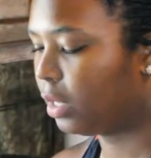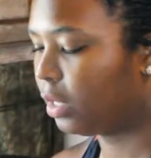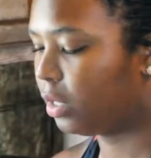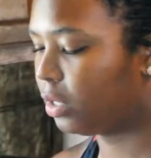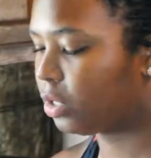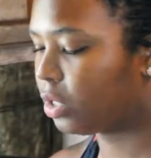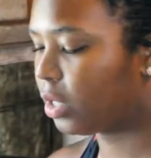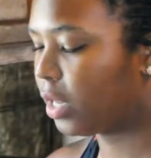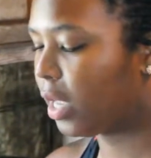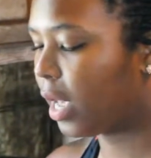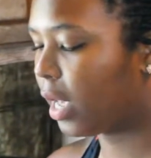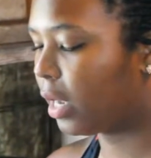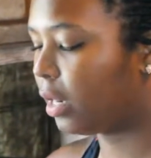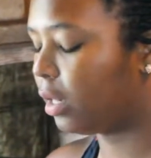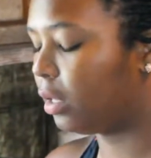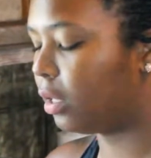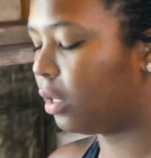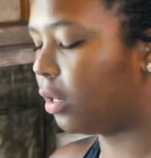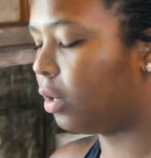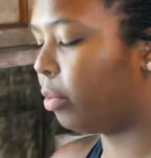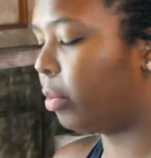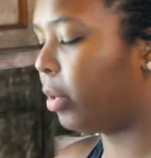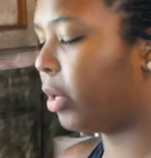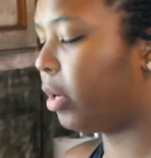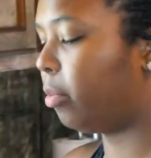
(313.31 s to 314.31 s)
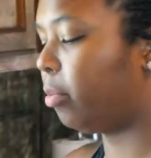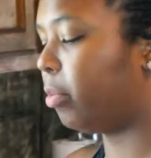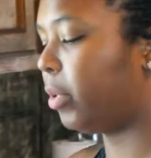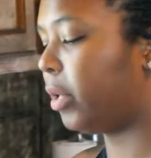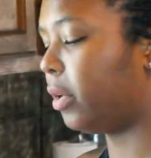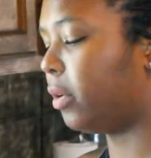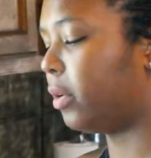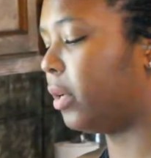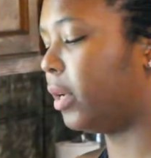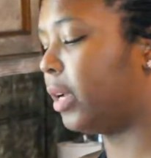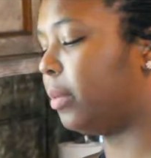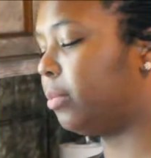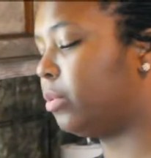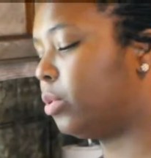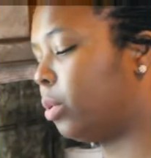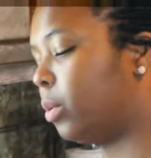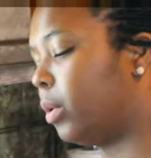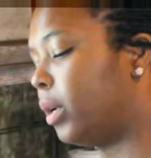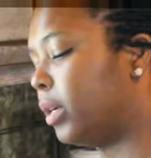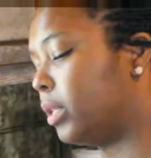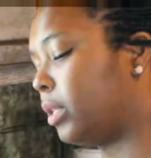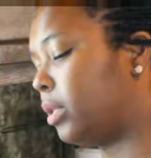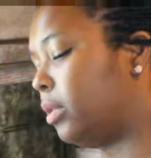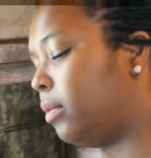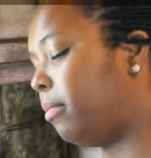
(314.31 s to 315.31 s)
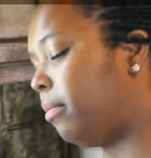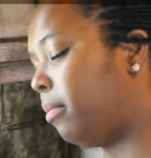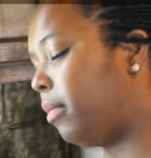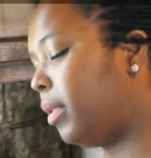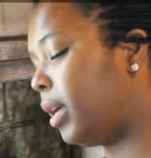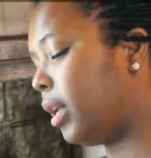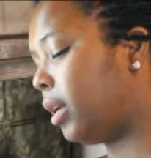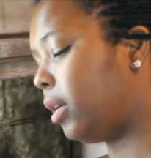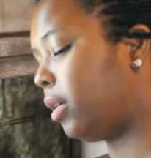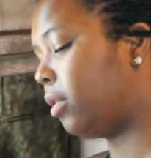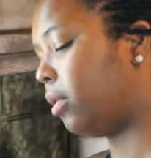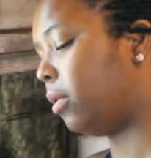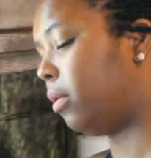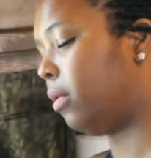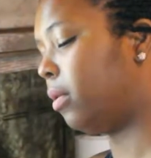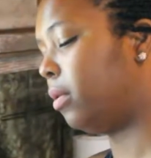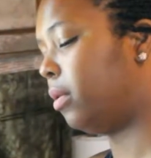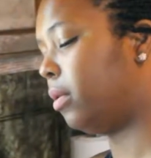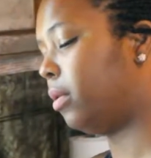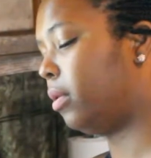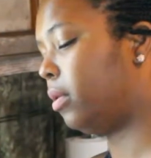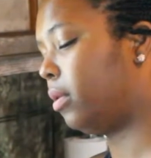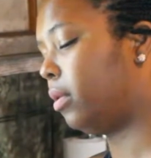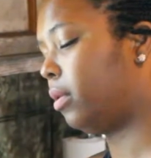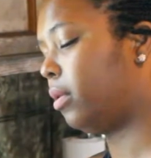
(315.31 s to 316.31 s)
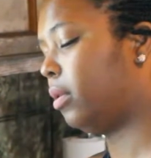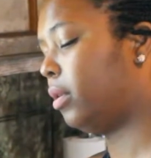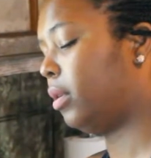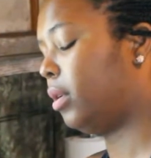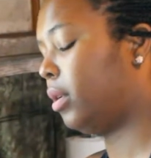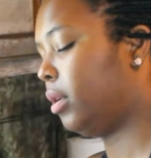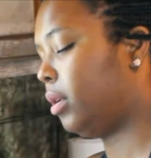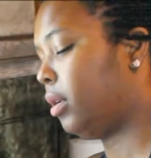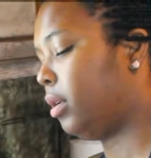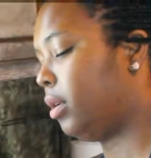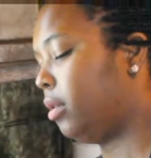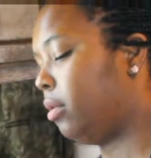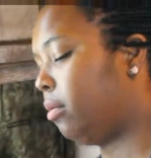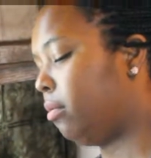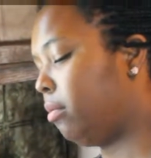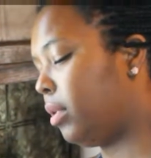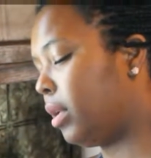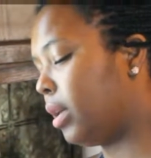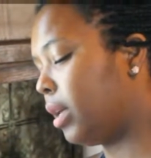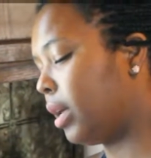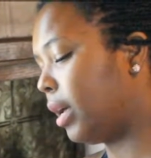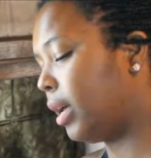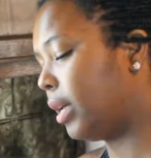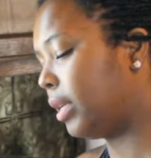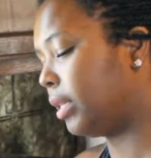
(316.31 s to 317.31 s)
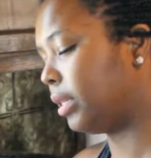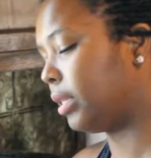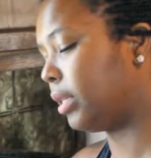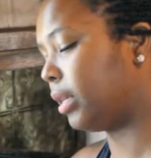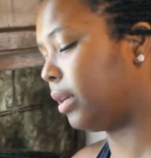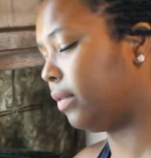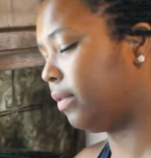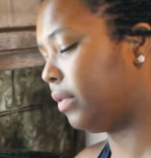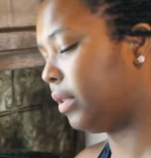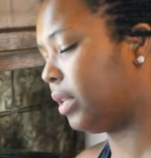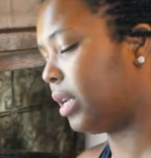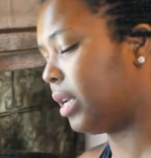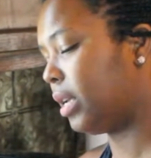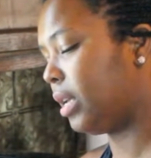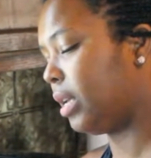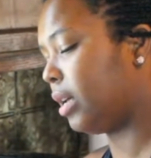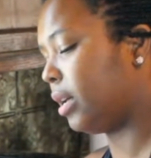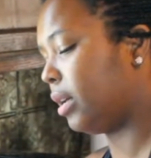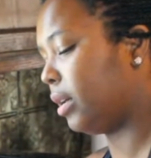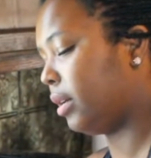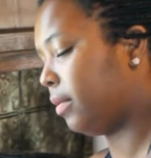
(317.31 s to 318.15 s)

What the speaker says: She had a little bit of build up towards the middle because of the